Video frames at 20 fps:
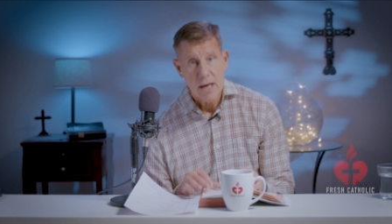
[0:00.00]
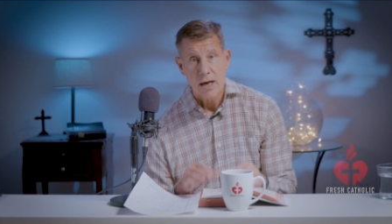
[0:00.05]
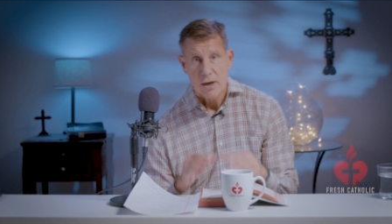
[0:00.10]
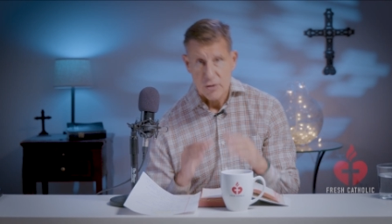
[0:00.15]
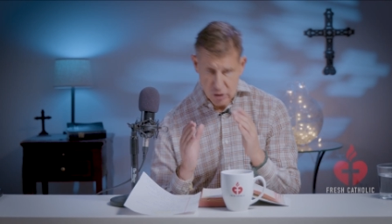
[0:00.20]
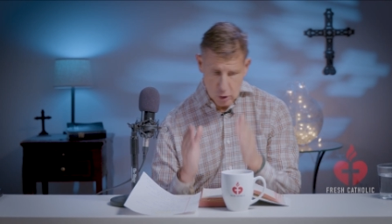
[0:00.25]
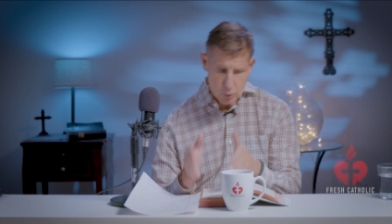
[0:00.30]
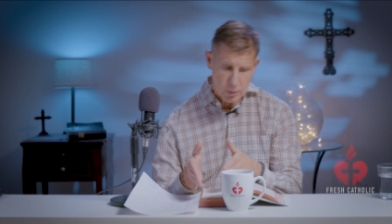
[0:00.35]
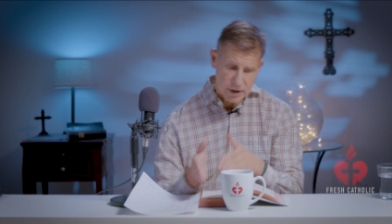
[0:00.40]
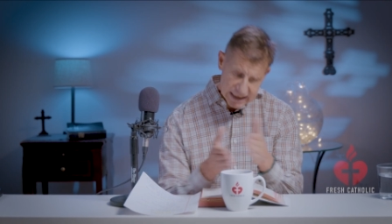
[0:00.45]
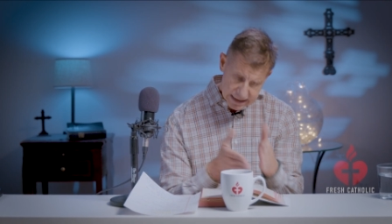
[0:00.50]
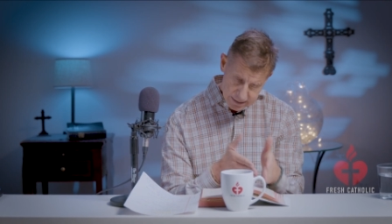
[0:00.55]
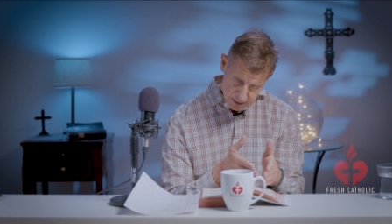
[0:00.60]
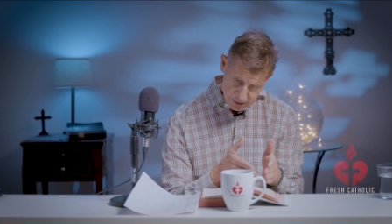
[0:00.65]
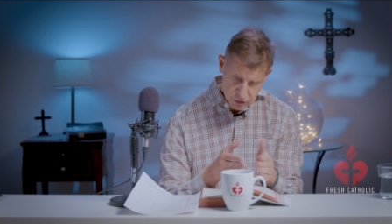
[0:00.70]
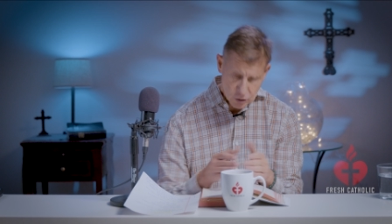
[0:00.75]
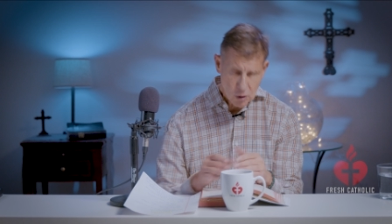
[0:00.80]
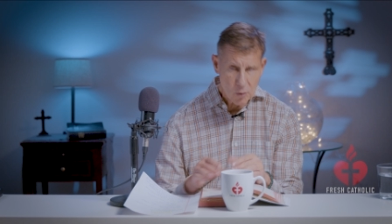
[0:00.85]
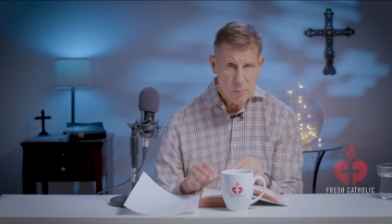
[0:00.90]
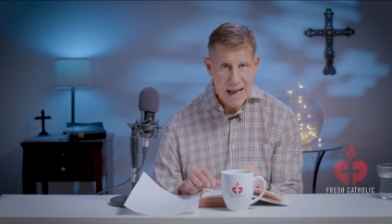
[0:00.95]
So again,
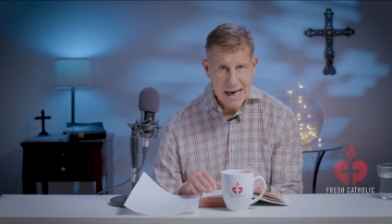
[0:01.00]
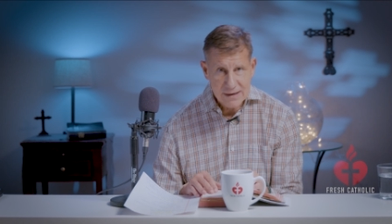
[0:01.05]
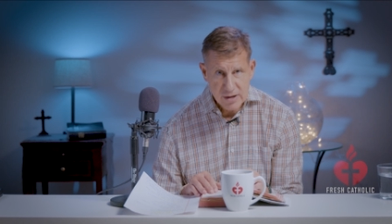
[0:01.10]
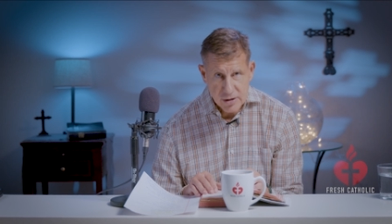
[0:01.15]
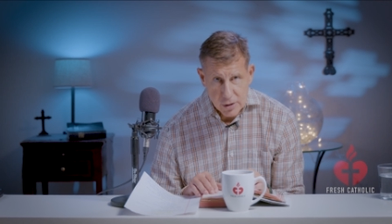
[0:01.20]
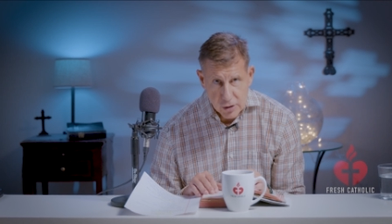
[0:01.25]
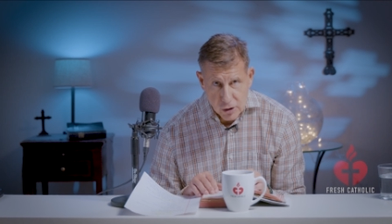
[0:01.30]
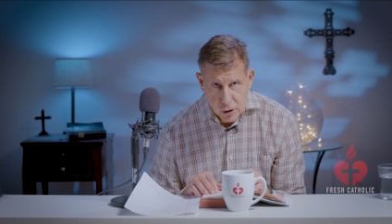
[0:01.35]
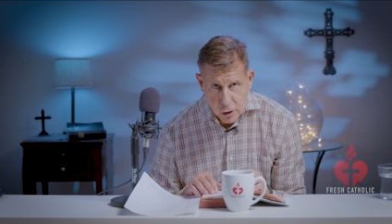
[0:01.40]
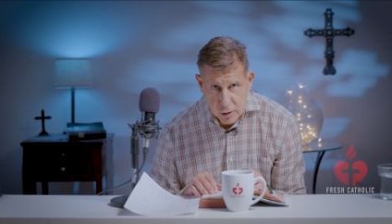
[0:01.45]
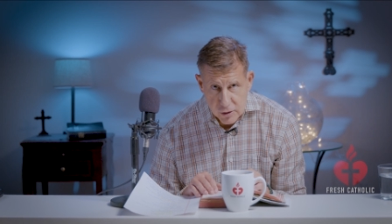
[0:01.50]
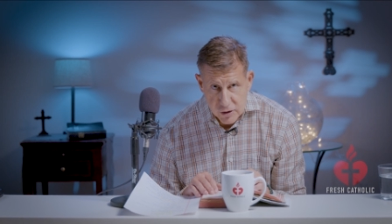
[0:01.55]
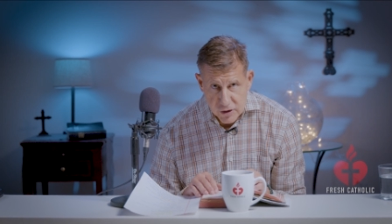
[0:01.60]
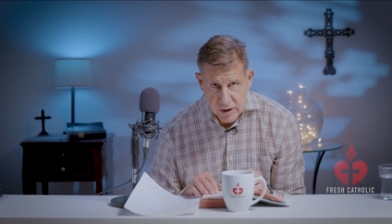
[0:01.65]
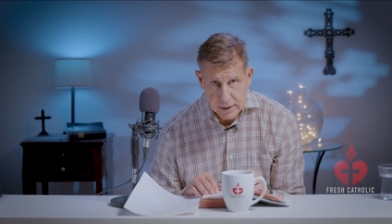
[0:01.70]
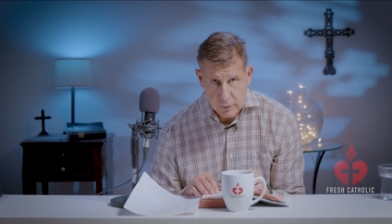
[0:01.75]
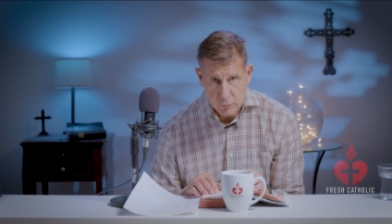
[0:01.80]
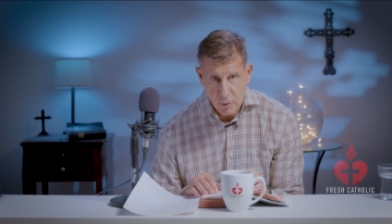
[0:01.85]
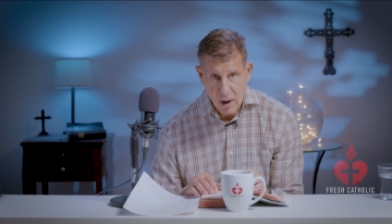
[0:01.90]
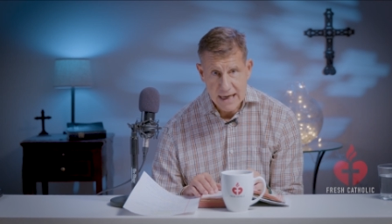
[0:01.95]
let's go back to the
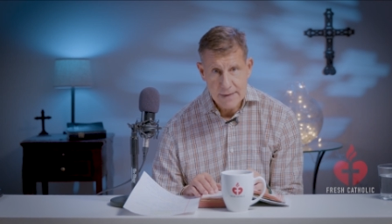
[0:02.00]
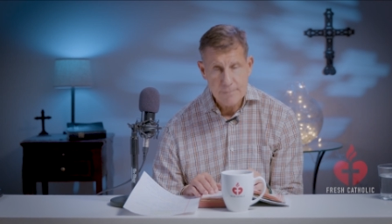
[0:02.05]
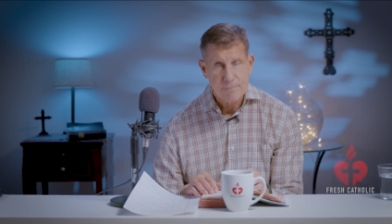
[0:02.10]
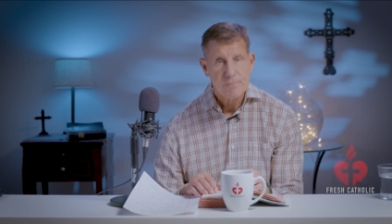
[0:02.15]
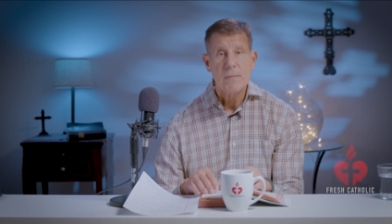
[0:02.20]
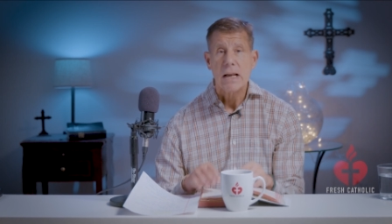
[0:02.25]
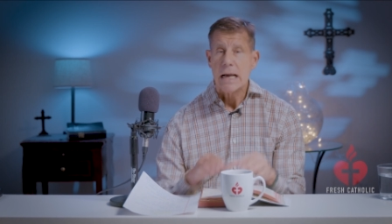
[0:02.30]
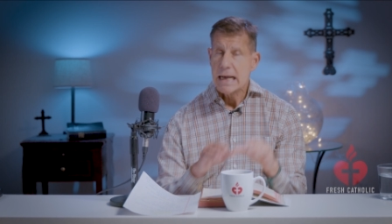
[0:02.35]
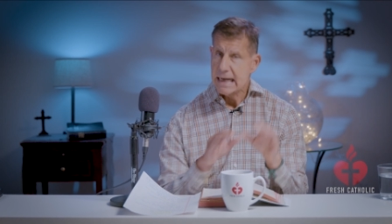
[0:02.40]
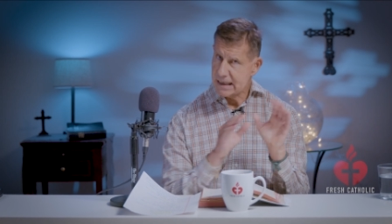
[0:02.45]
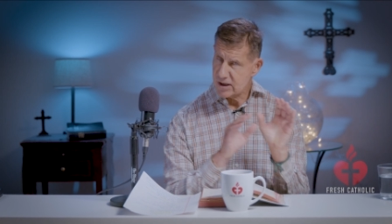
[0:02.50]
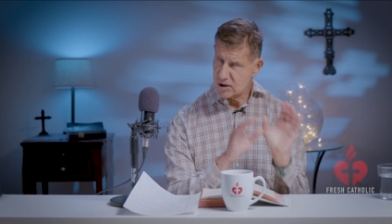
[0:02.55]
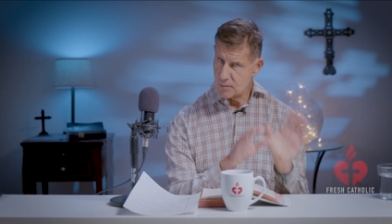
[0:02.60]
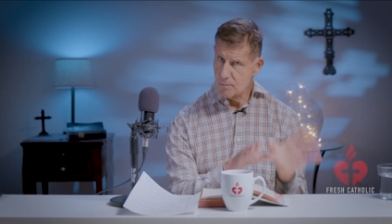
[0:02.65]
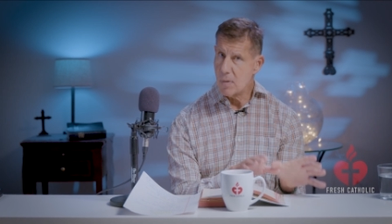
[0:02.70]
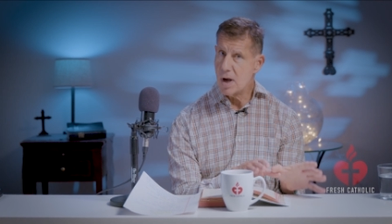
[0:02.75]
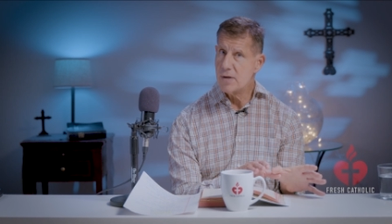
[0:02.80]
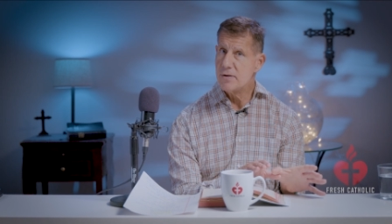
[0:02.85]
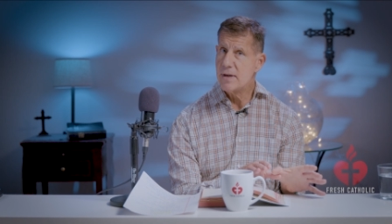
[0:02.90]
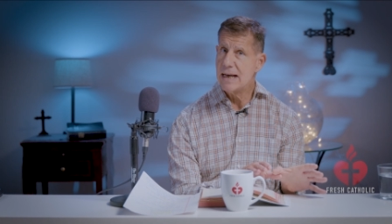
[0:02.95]
cursing, right? It's
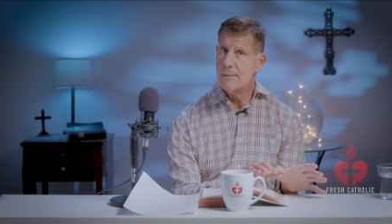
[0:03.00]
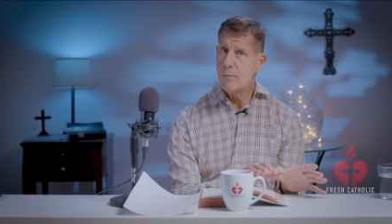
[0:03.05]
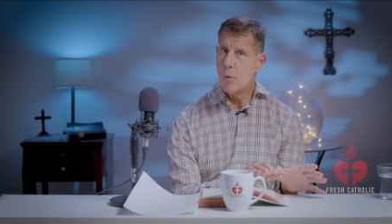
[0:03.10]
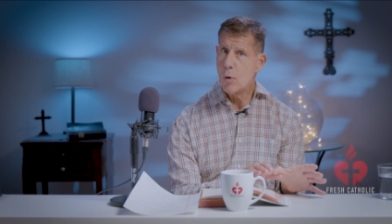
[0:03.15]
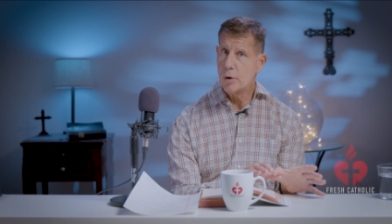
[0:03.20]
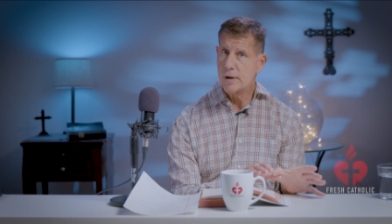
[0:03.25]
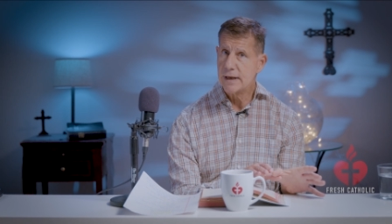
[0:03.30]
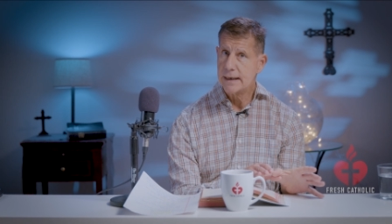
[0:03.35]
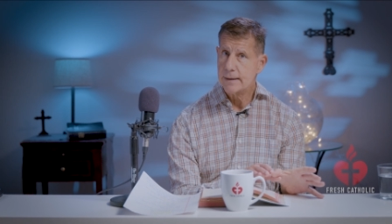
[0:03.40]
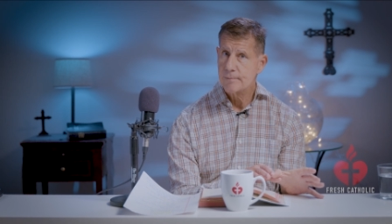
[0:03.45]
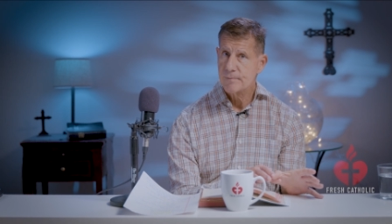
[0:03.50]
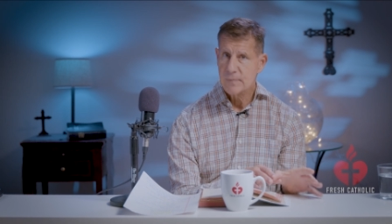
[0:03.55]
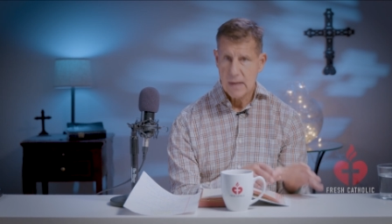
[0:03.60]
Monday morning.